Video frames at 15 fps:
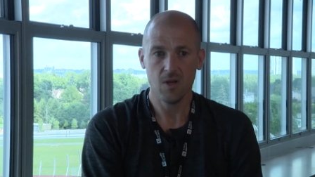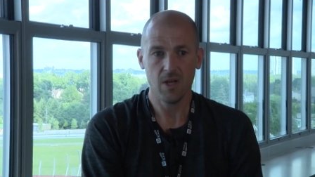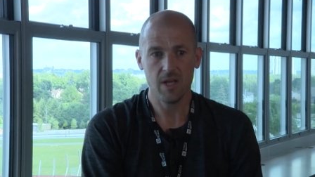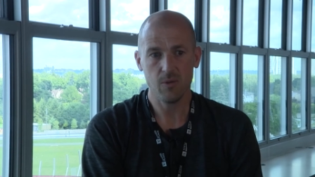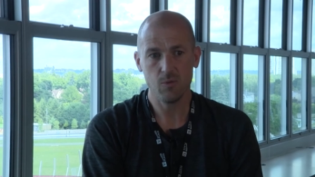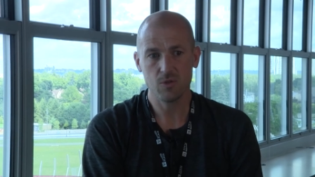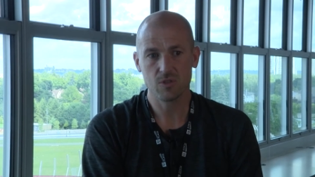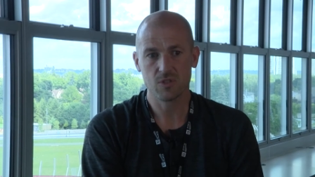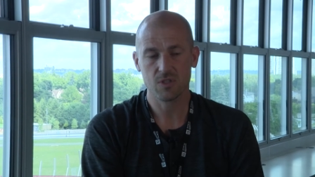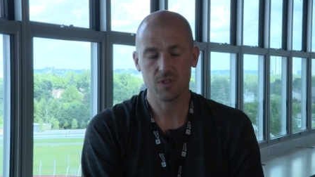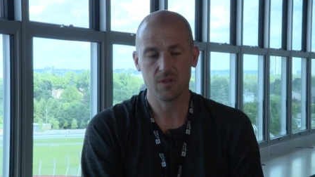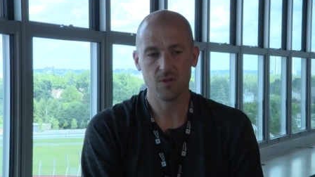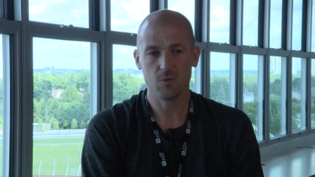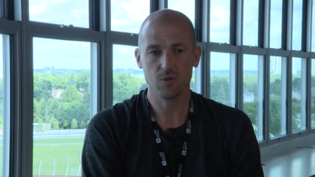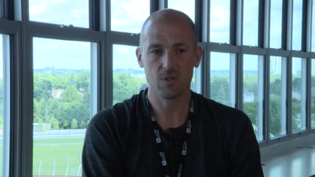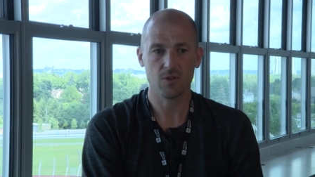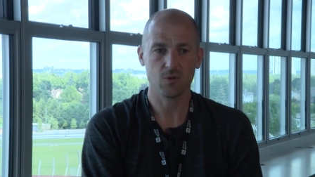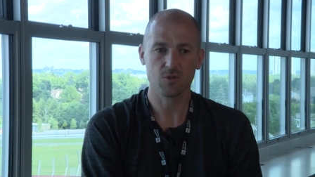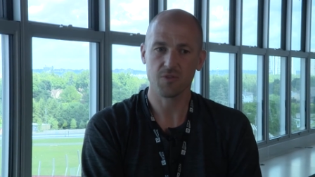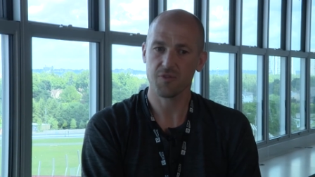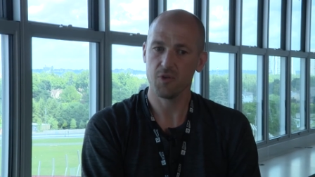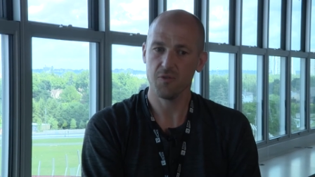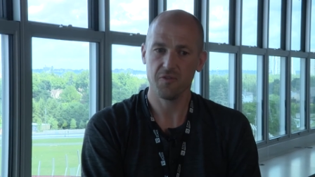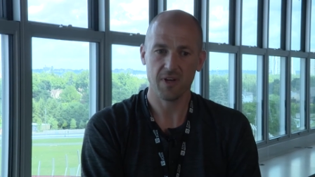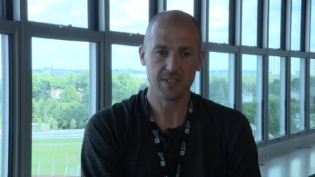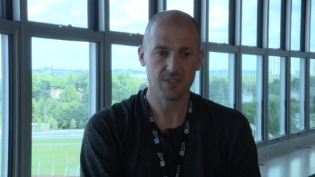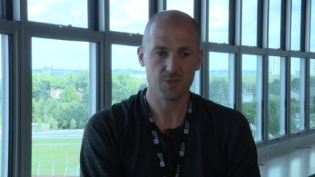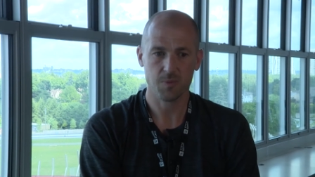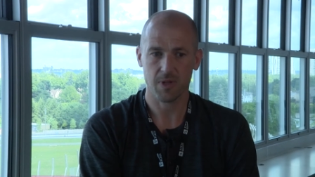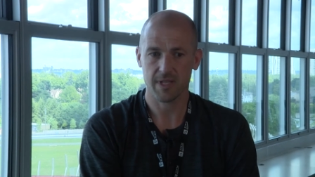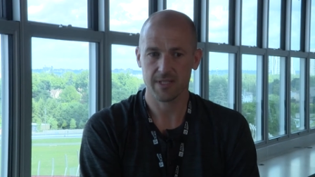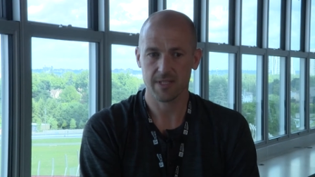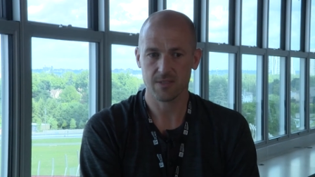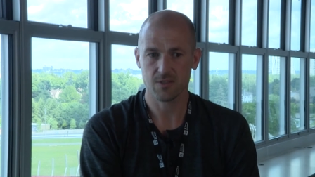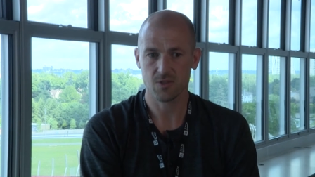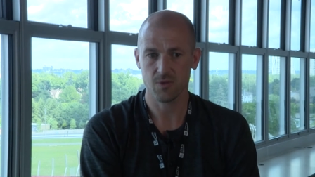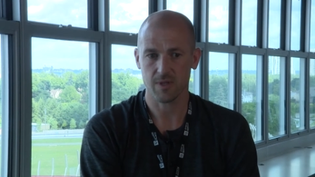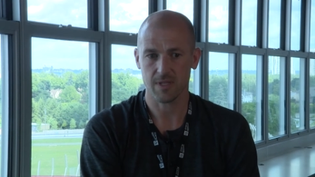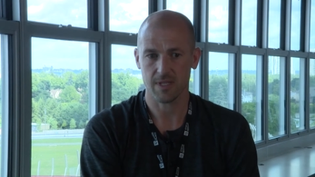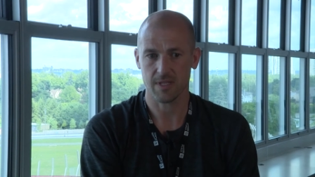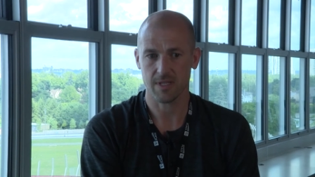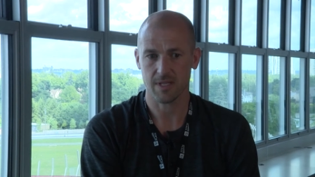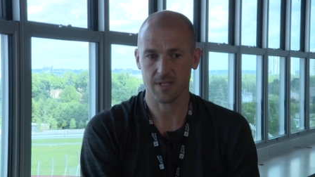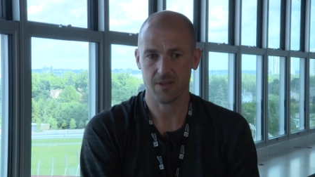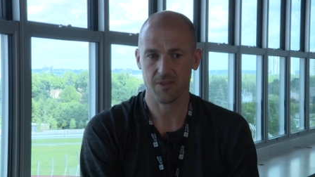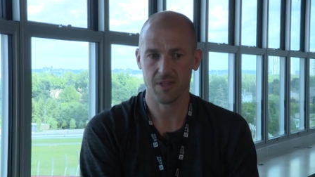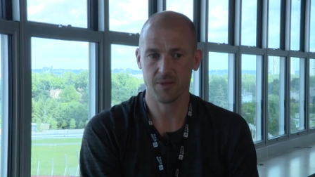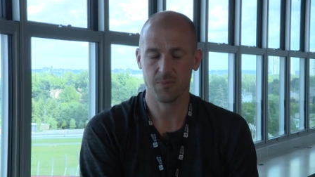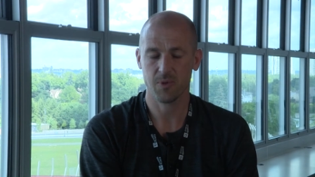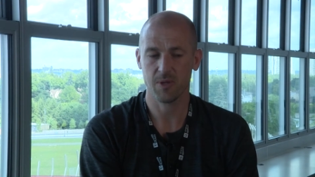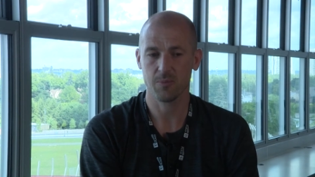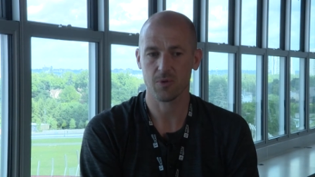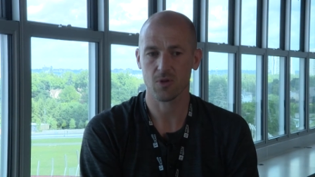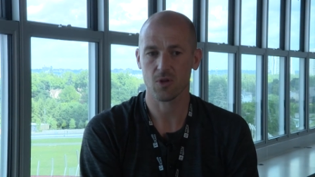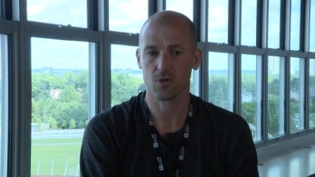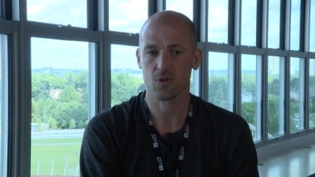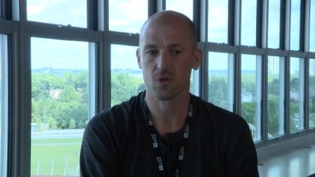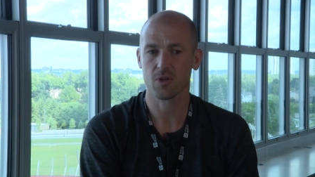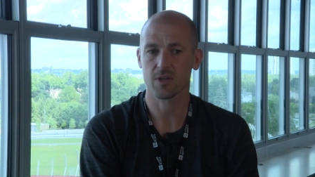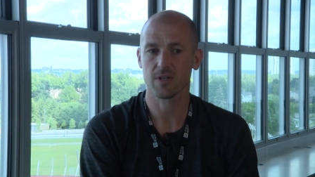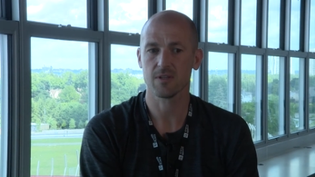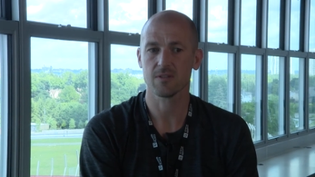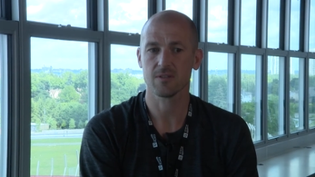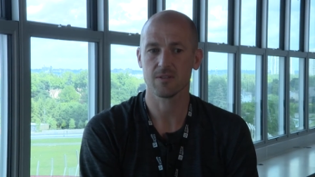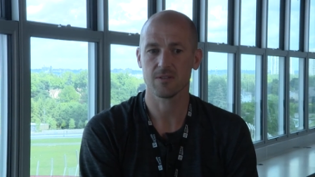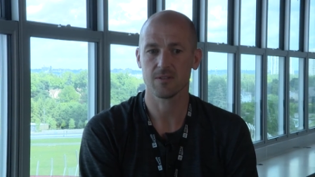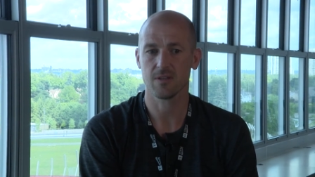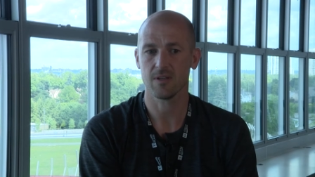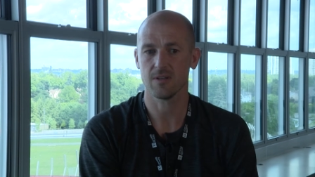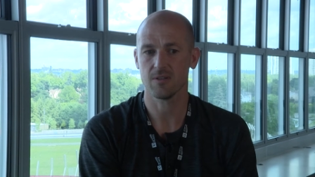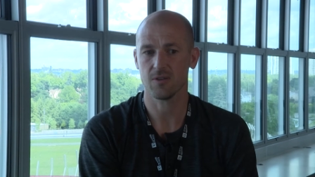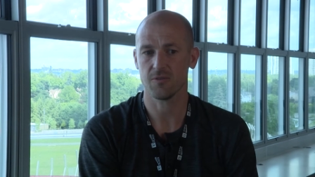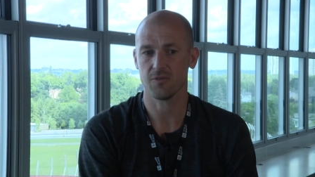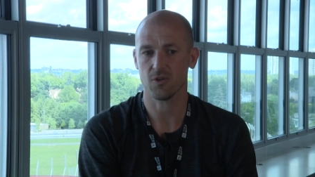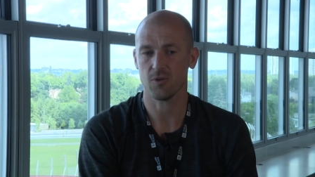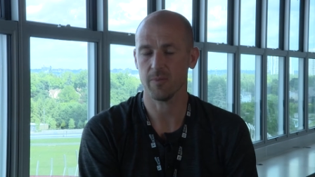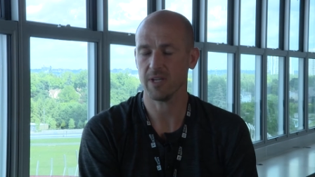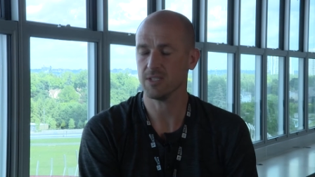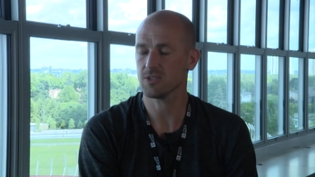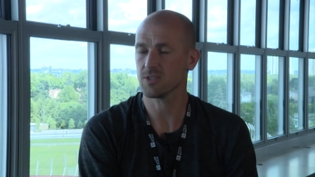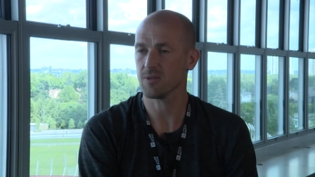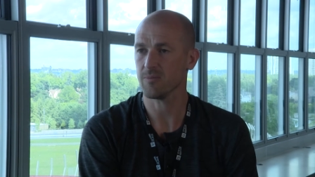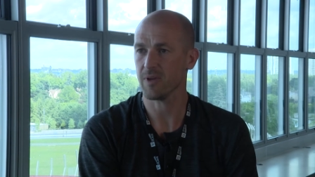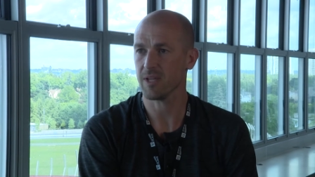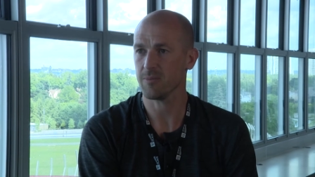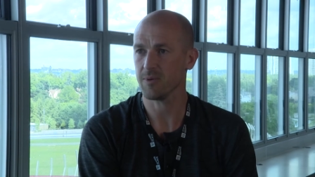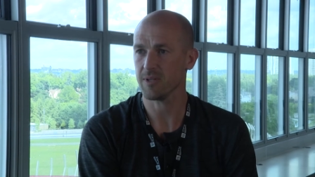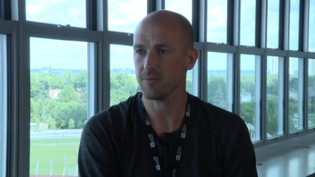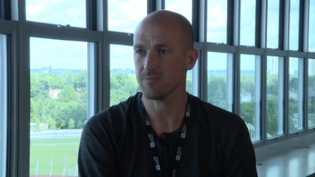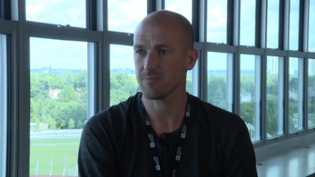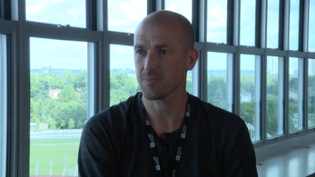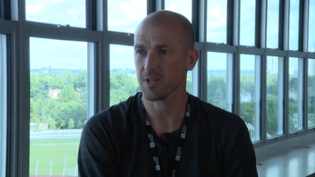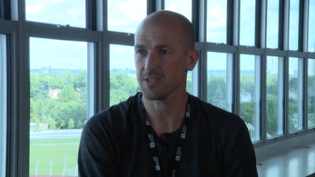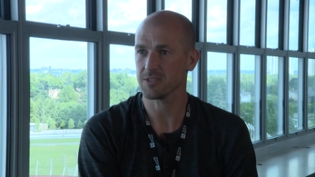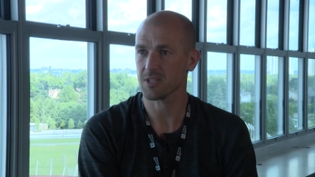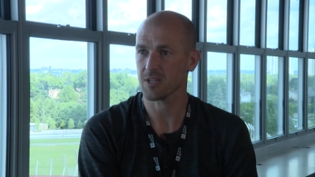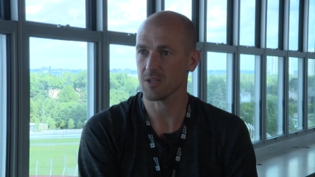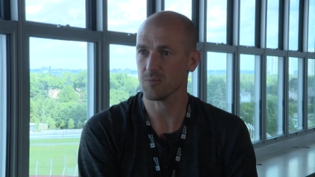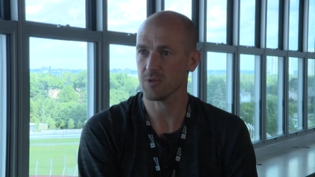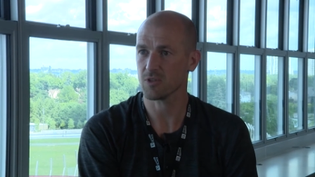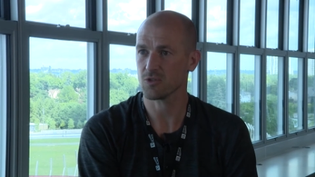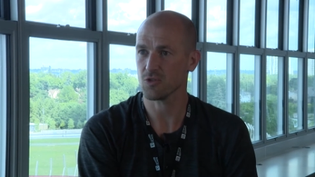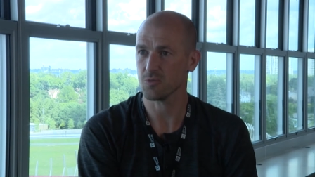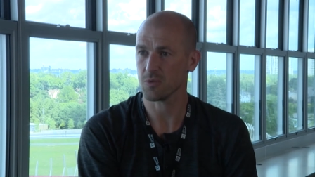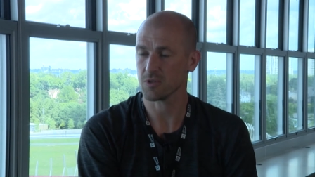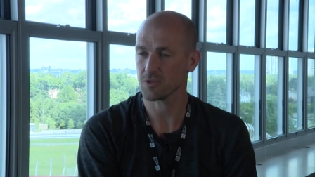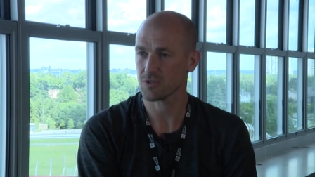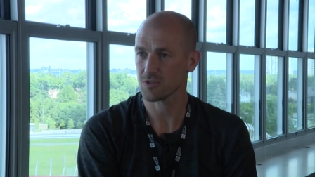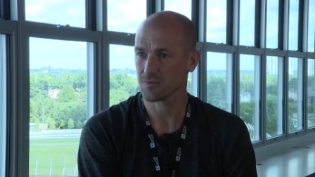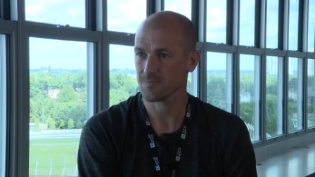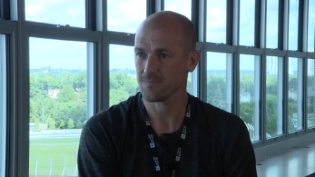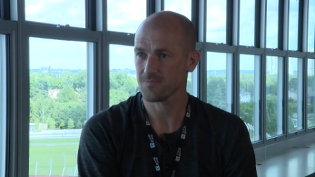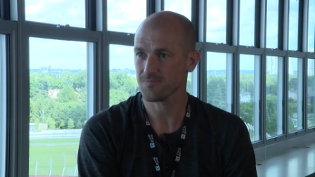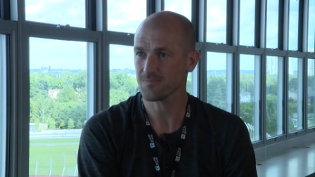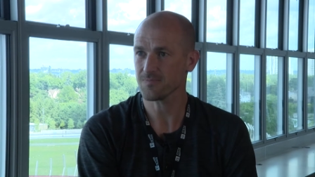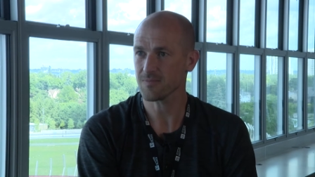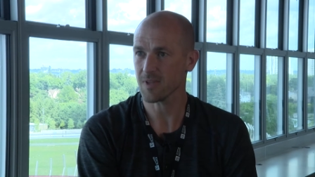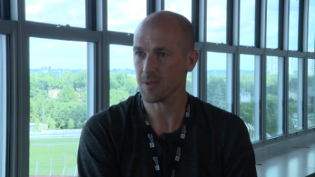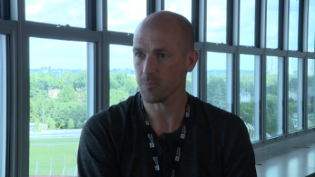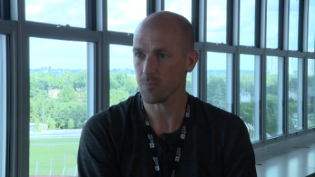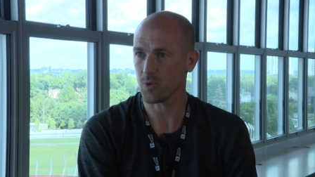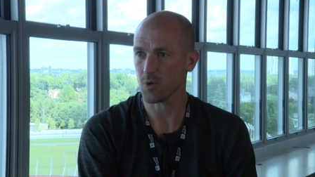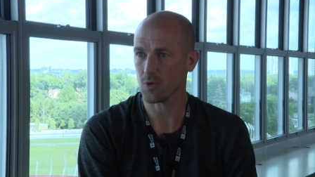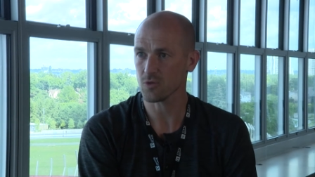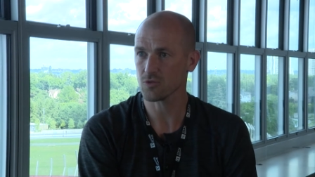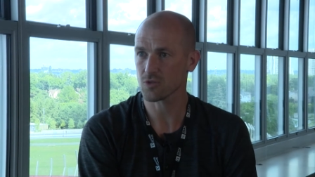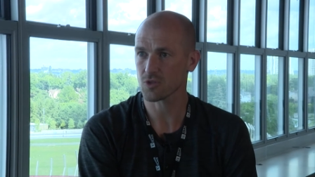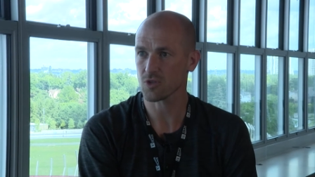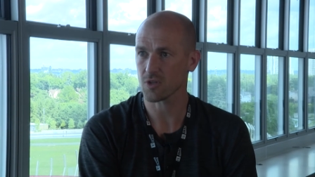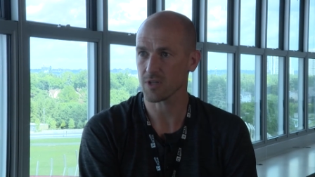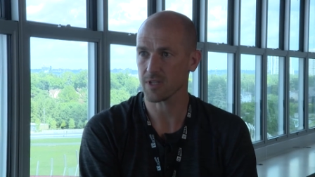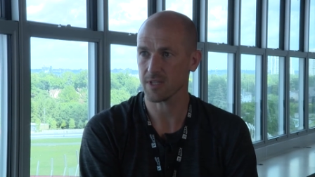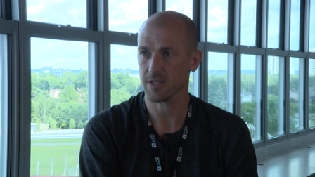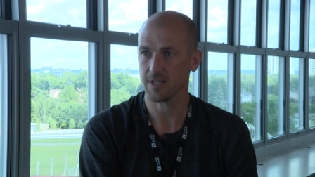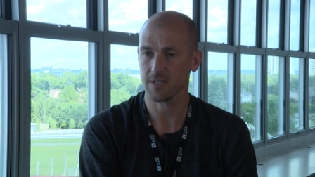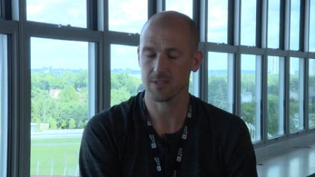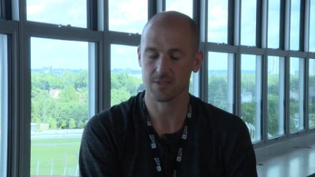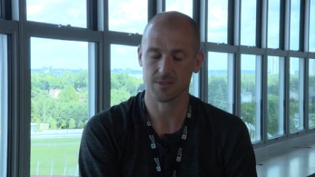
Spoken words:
There was a few factors played into it, and I think people will look at the formation and maybe place a little bit too much importance on it.